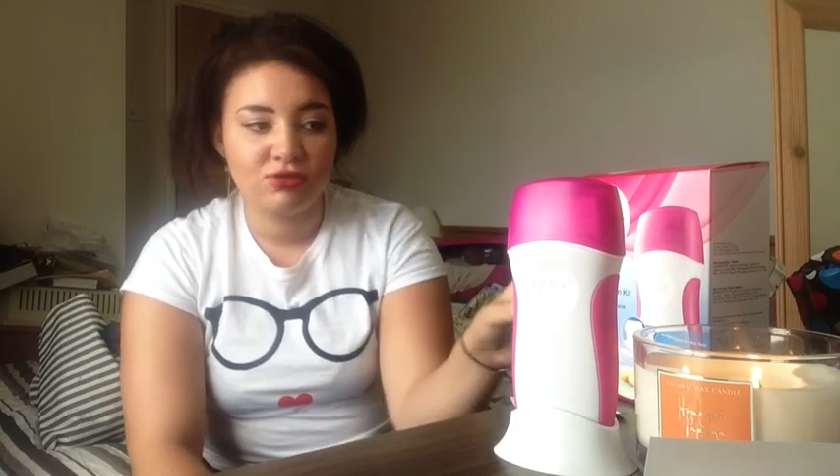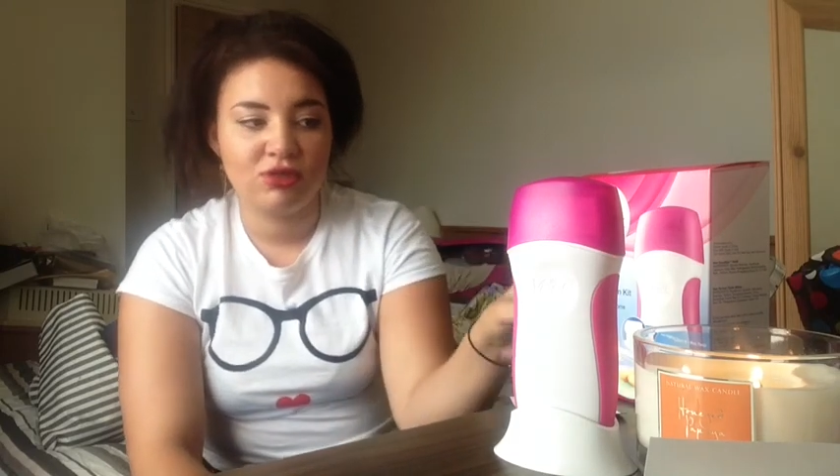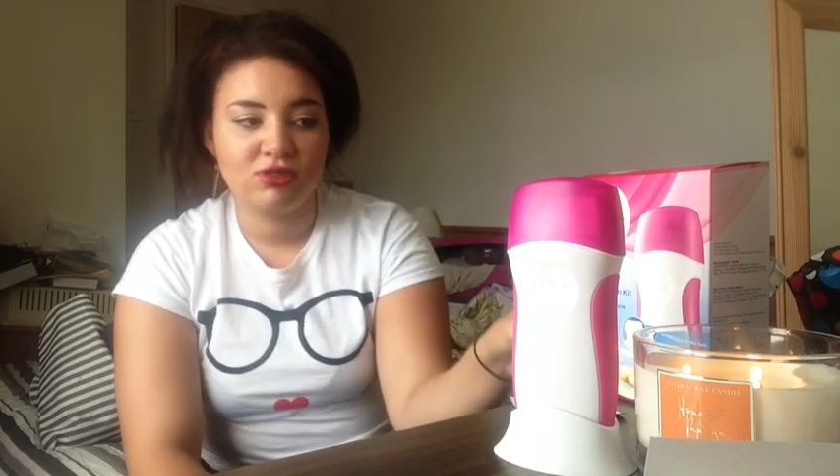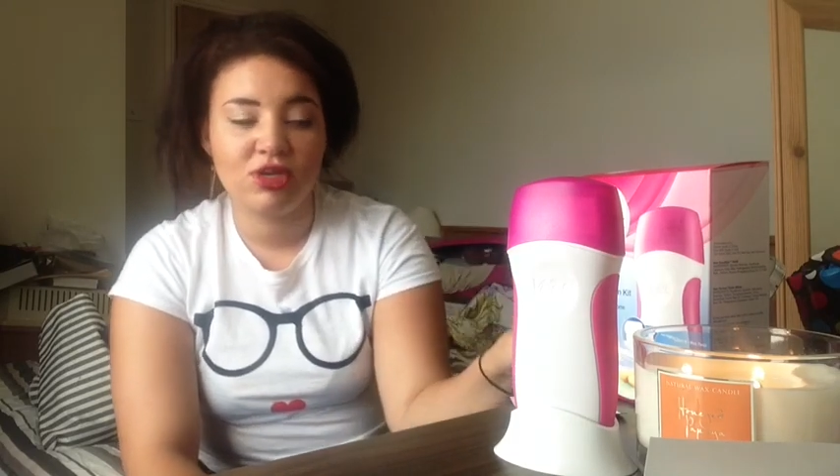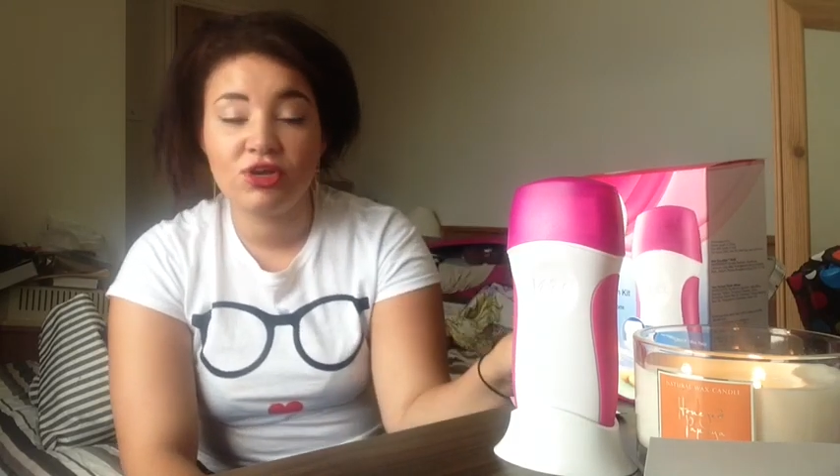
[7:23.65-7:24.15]

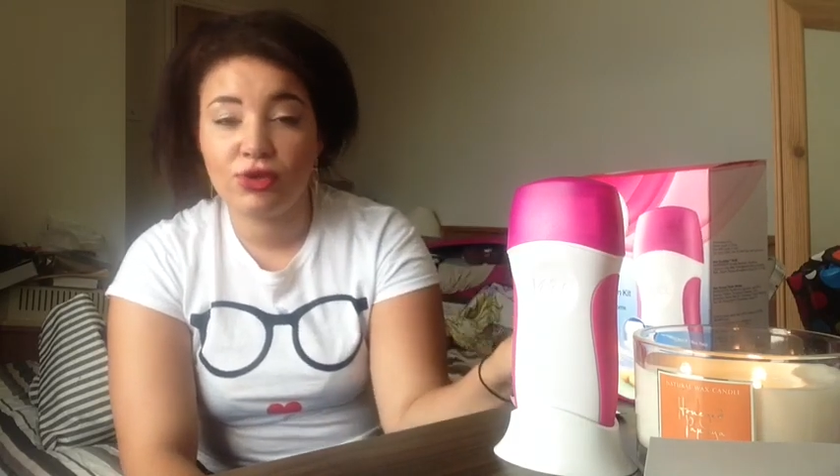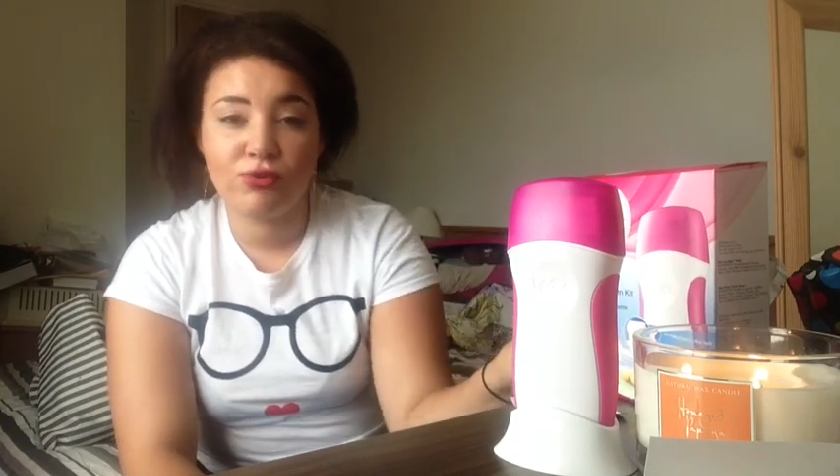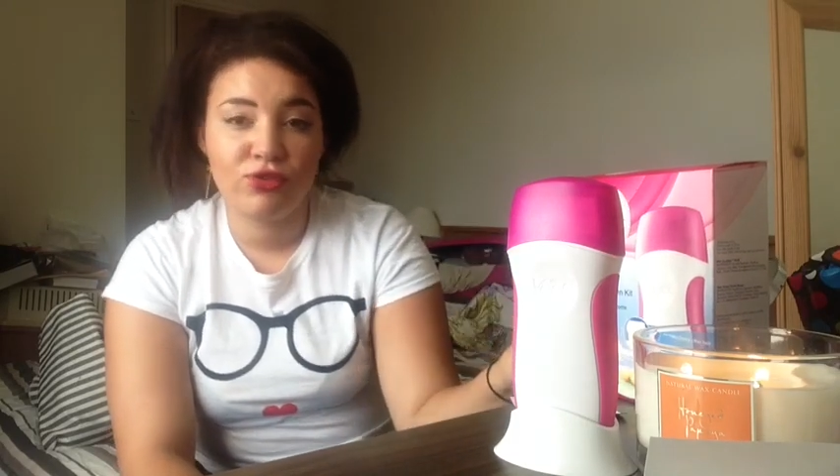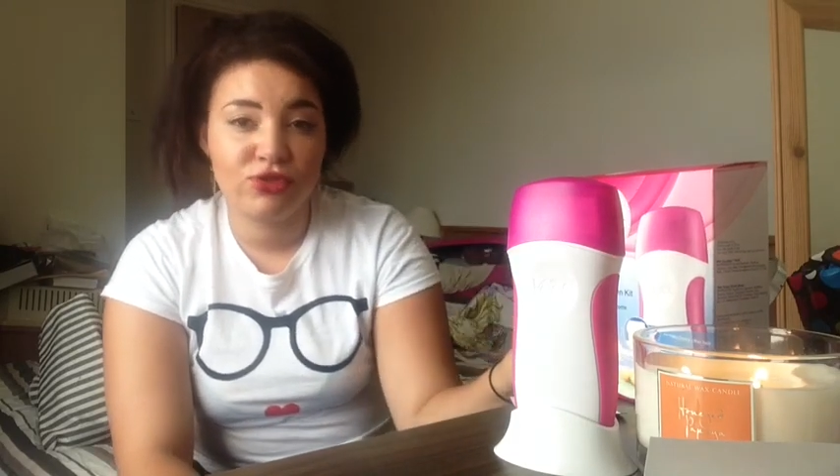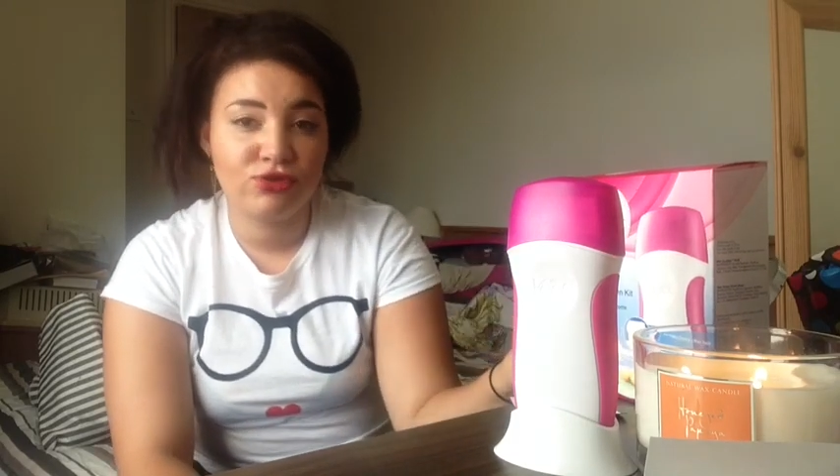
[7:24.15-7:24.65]
so I don't know
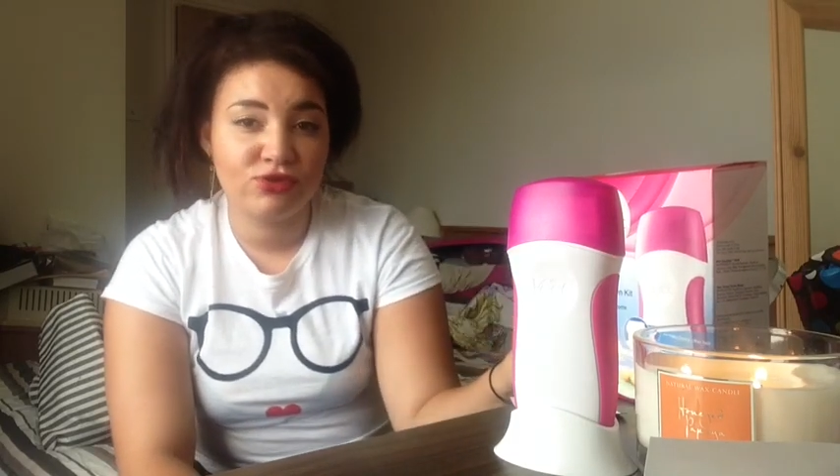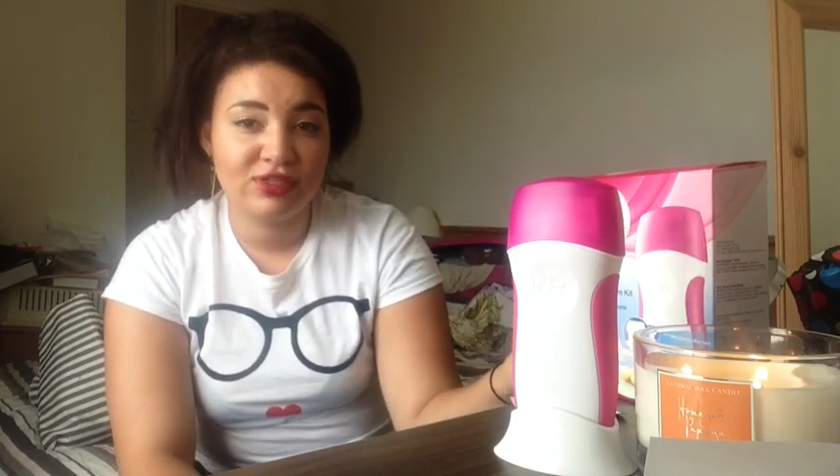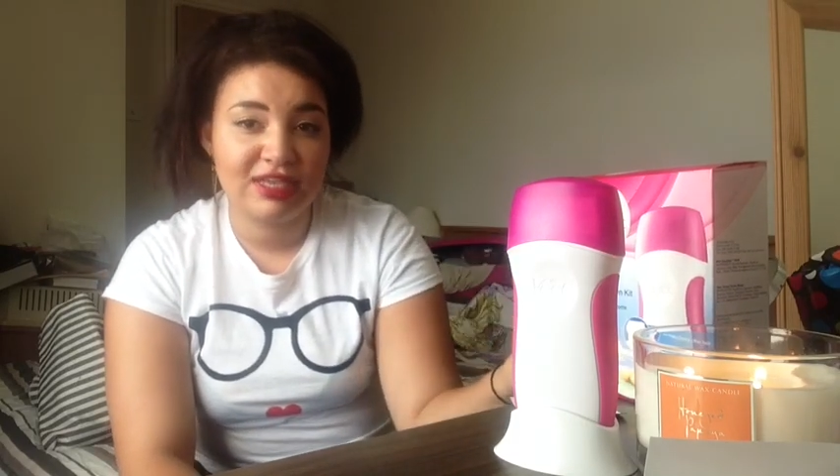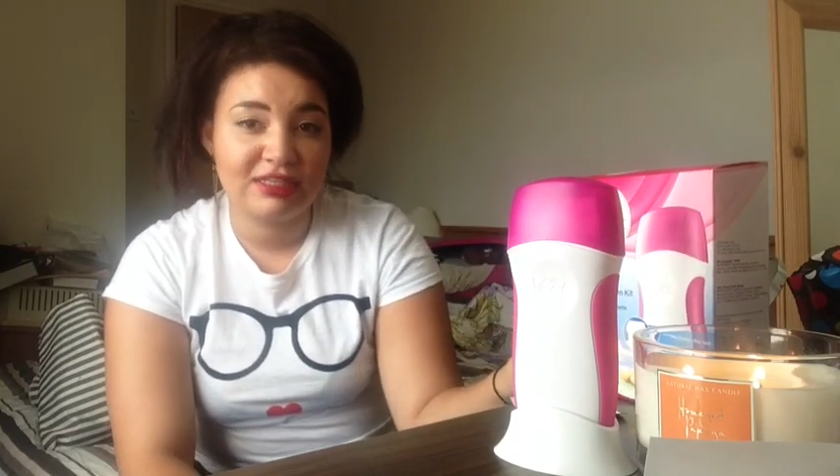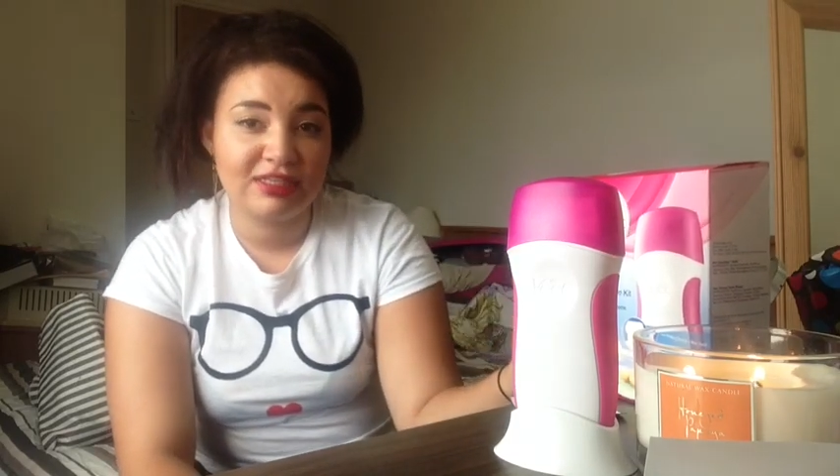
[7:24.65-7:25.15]
what the
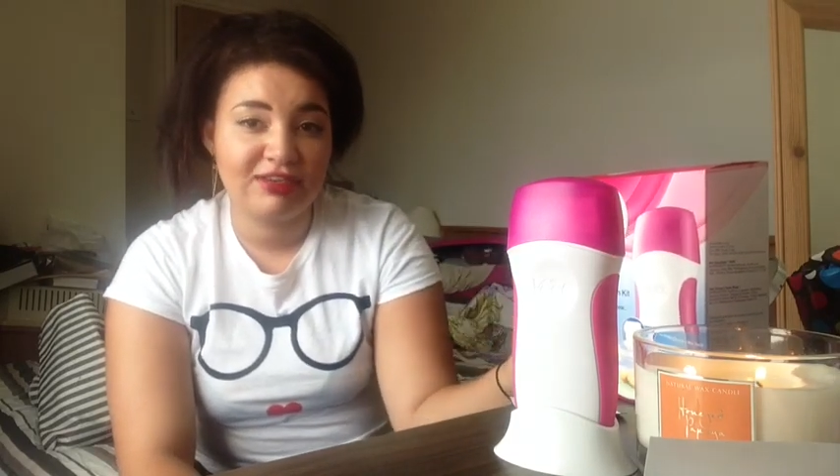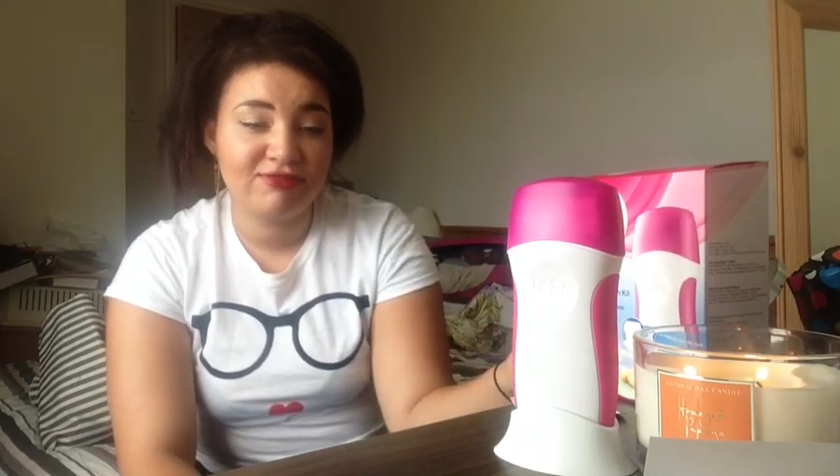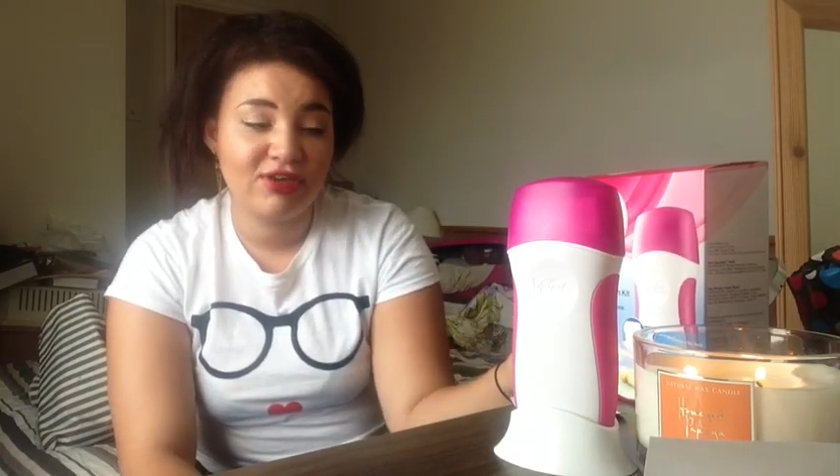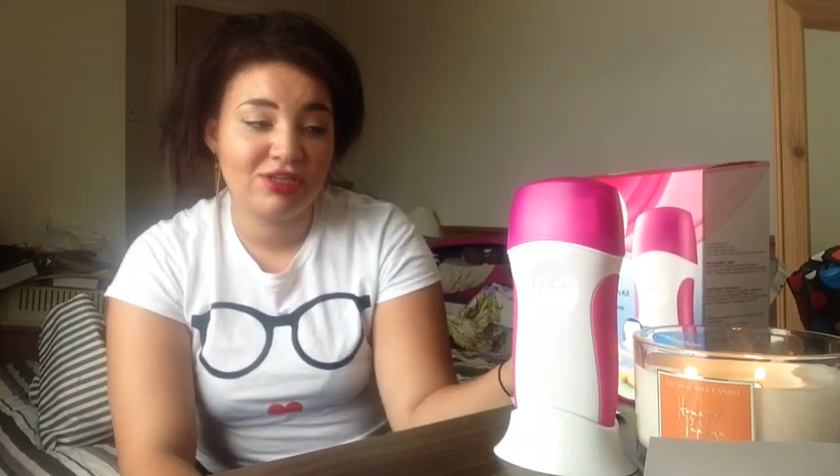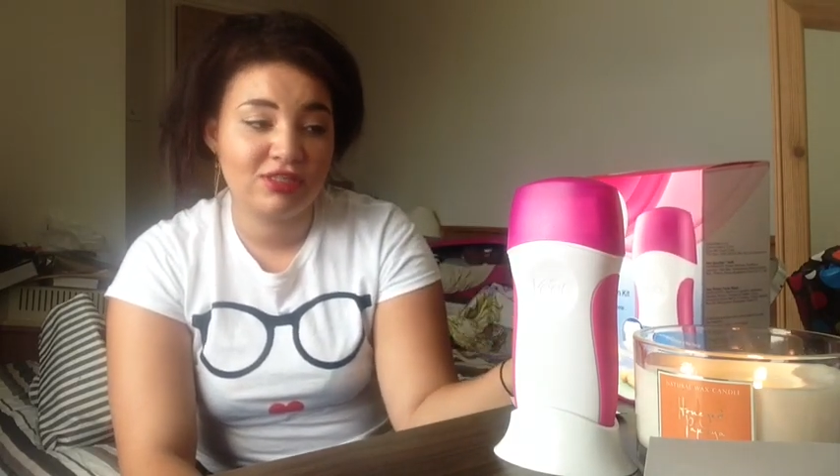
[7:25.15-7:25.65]
non-sensitive
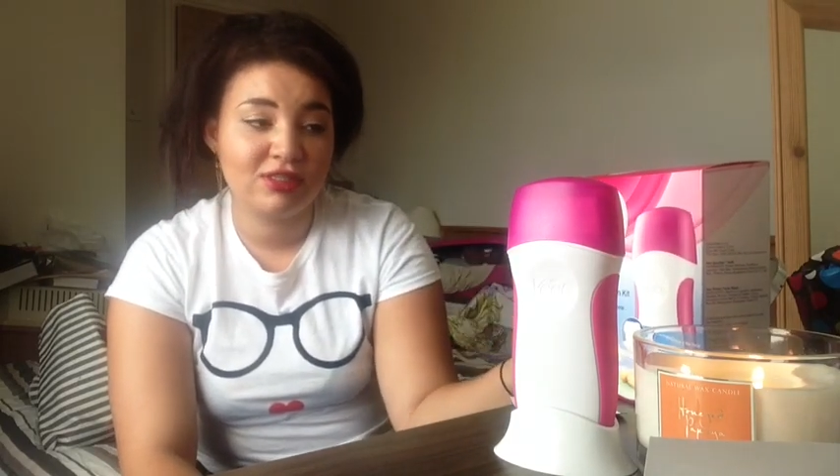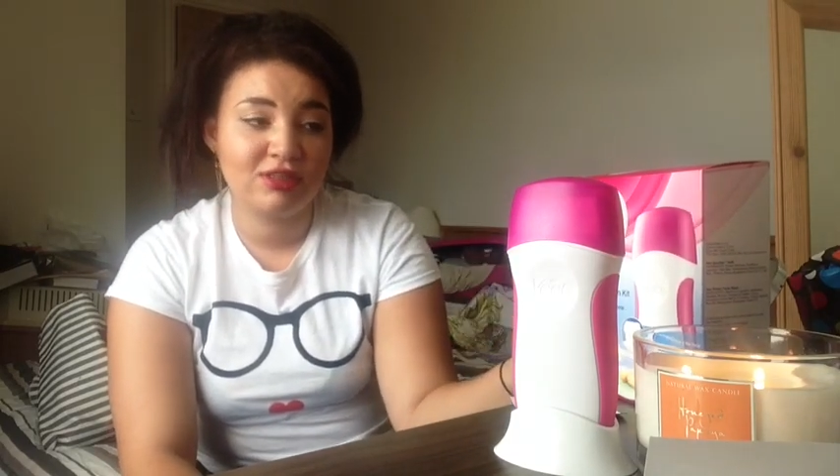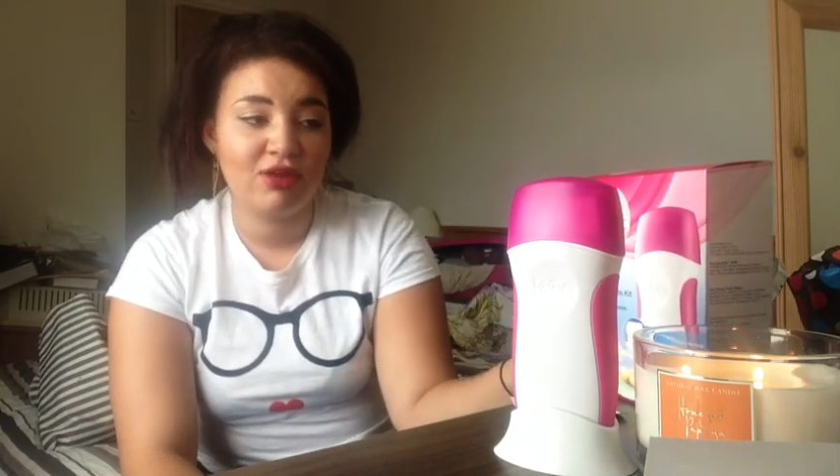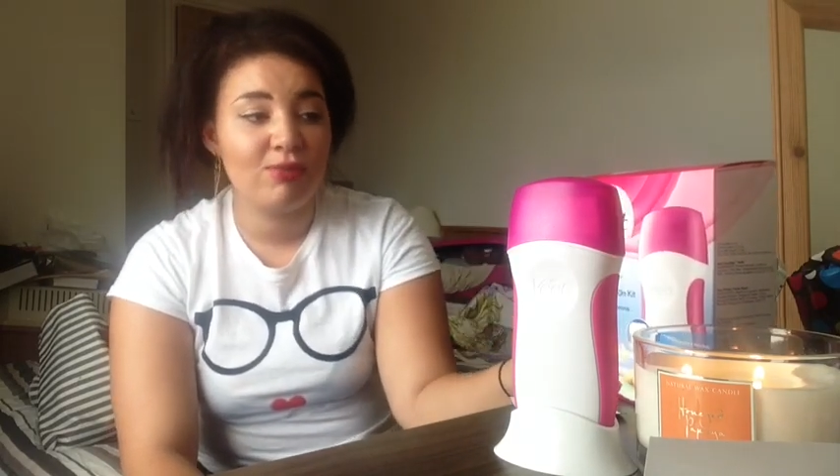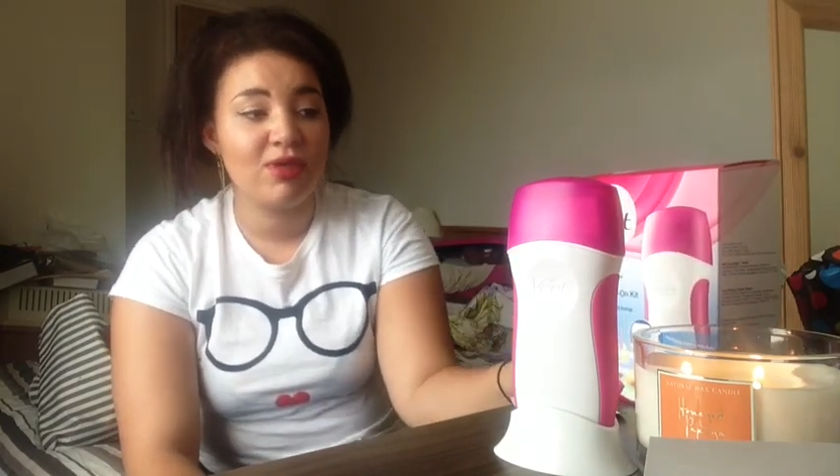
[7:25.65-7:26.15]
version's
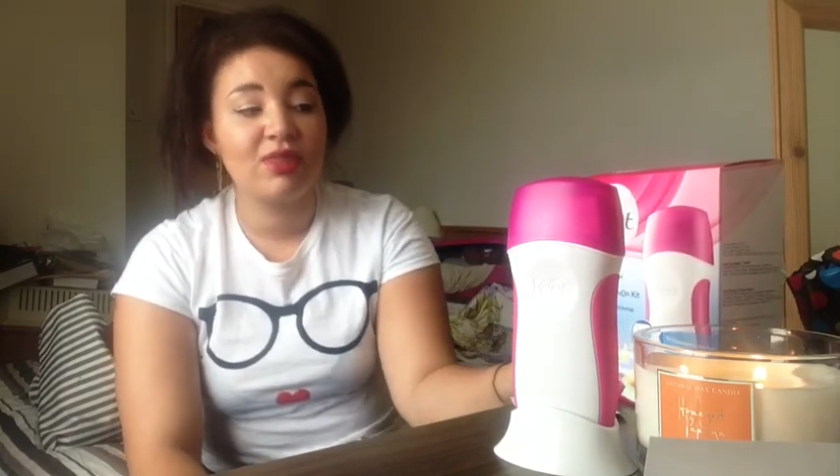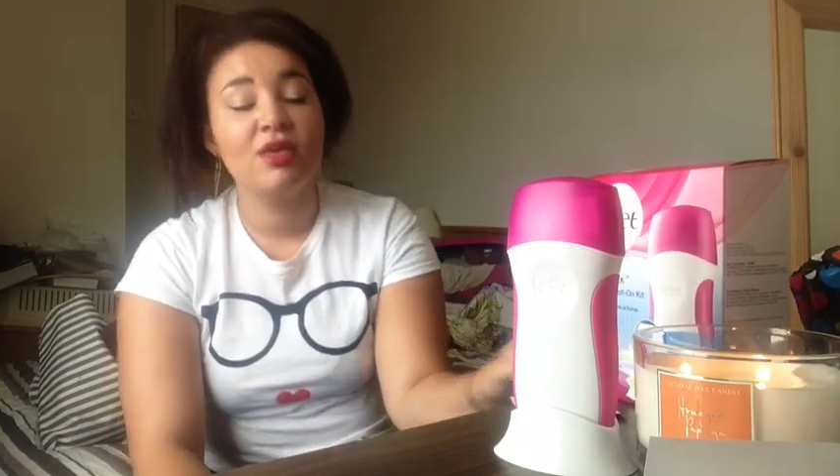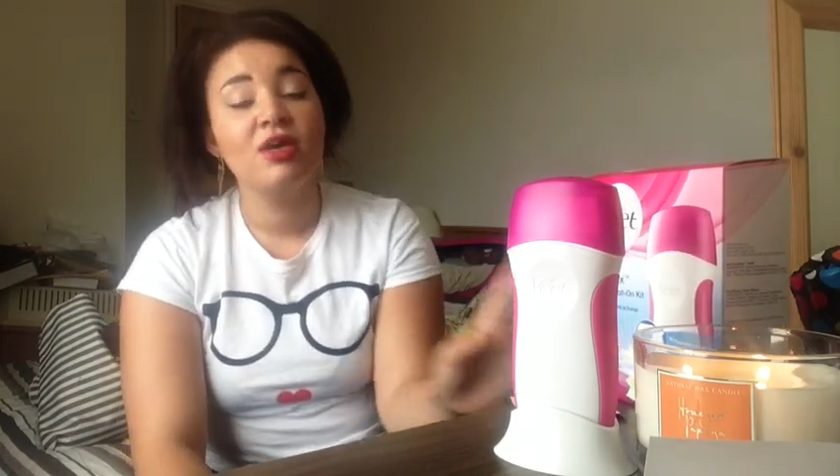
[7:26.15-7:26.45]
like, but